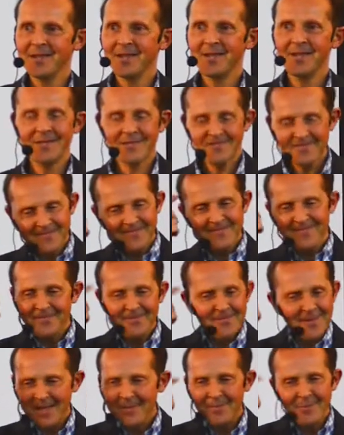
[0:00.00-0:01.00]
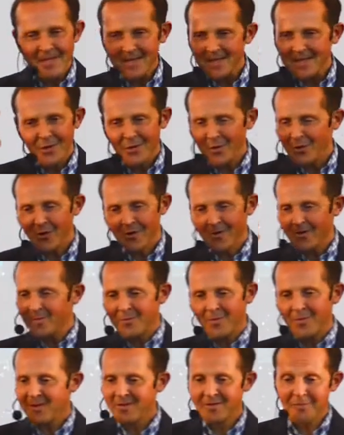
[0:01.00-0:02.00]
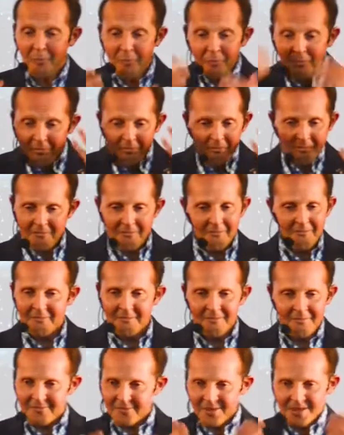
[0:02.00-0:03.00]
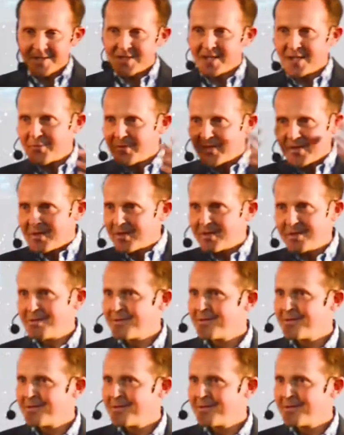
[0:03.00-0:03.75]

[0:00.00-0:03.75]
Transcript: It makes me think a lot, but it's empty.